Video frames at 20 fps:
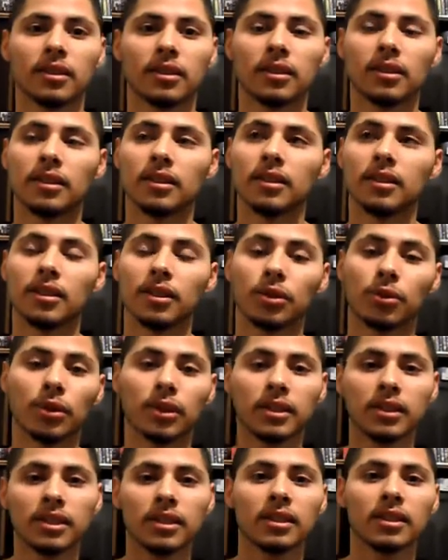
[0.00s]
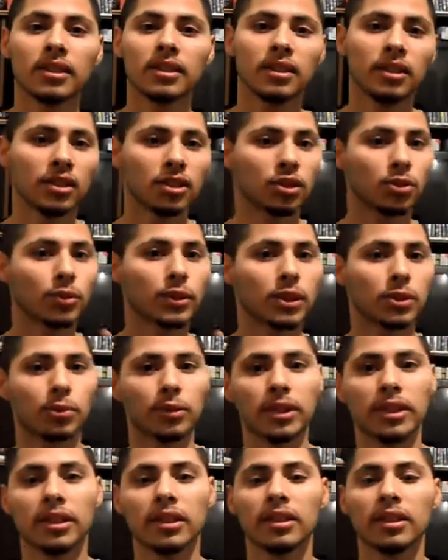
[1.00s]
Christia,
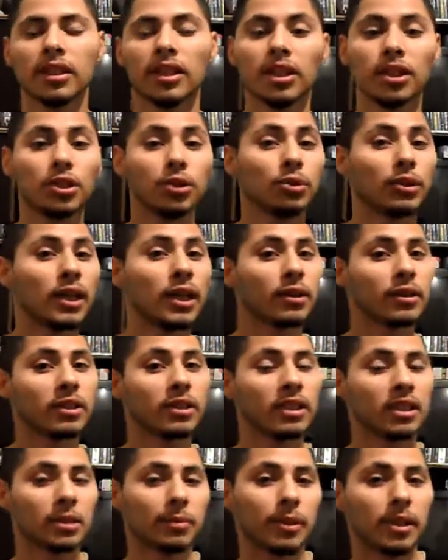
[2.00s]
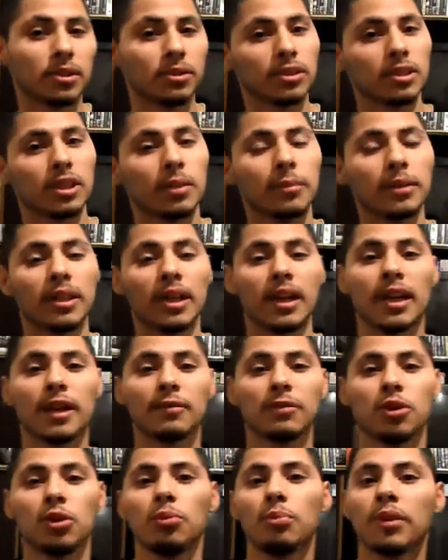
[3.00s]
swing, you now cannot special summon, I have
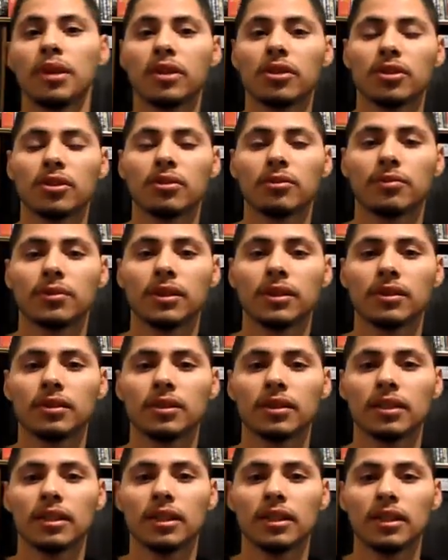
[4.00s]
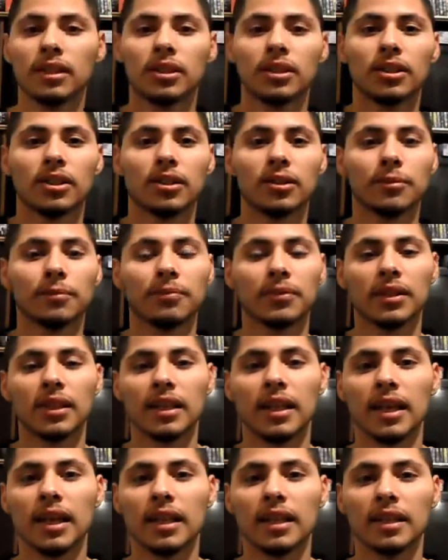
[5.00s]
2 beaters on the field, you know,
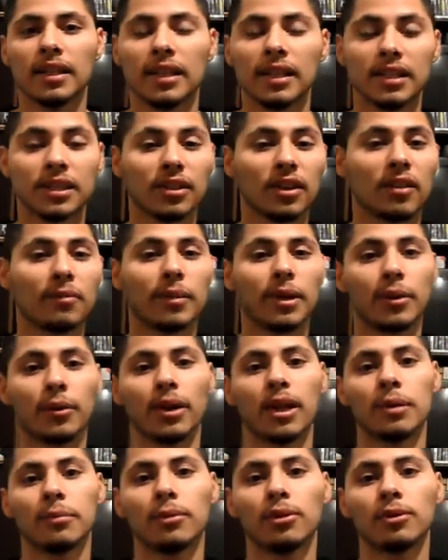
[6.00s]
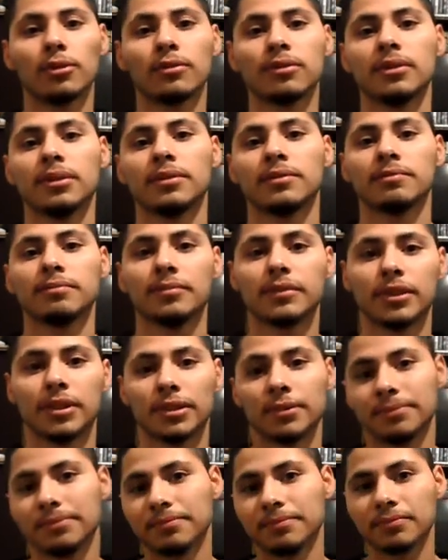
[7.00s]
and I still have my Grand Mole, you know,
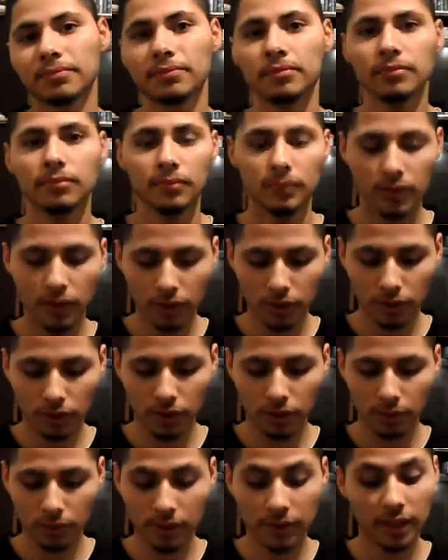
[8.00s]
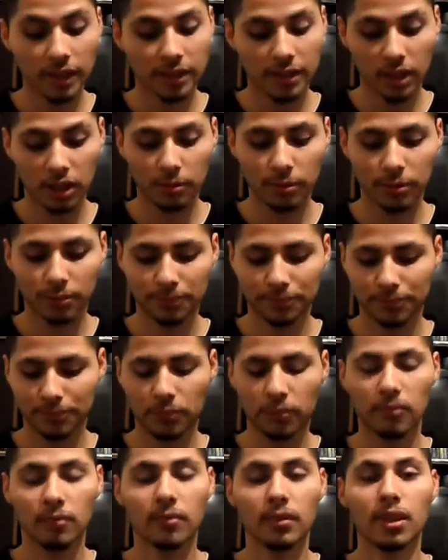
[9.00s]
so not terrible.
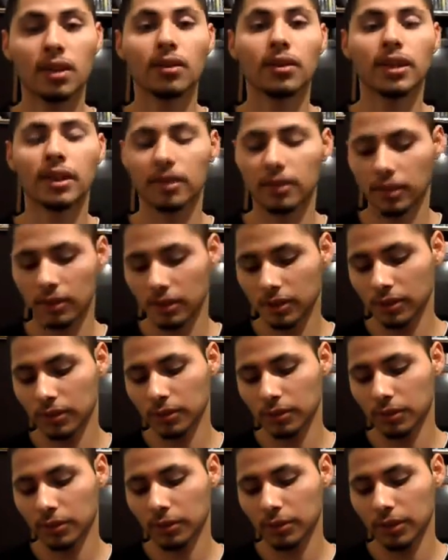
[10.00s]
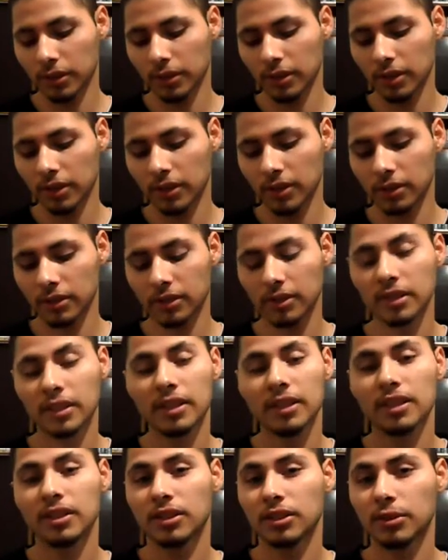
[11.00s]
Okay, also 2 other cards,
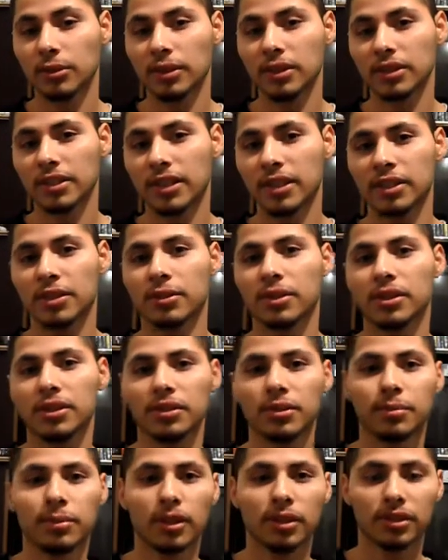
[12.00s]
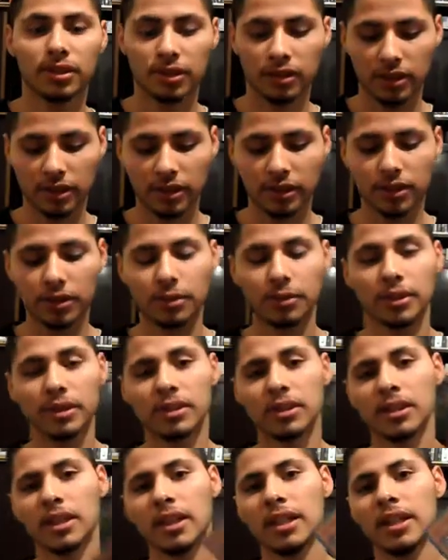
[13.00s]
2 other tech choices you probably should look into is
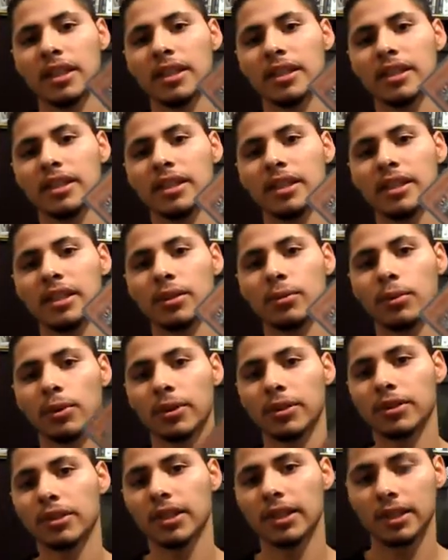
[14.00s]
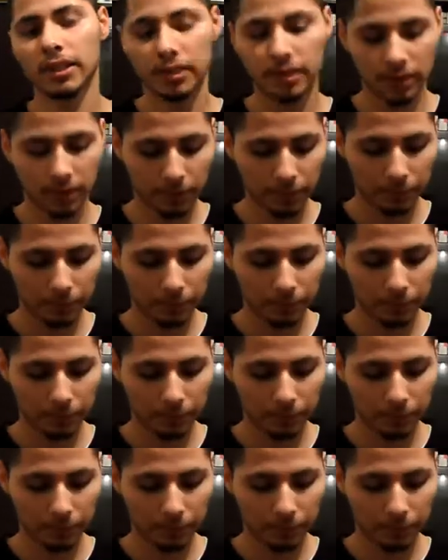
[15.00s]
DD Warrior Ladies.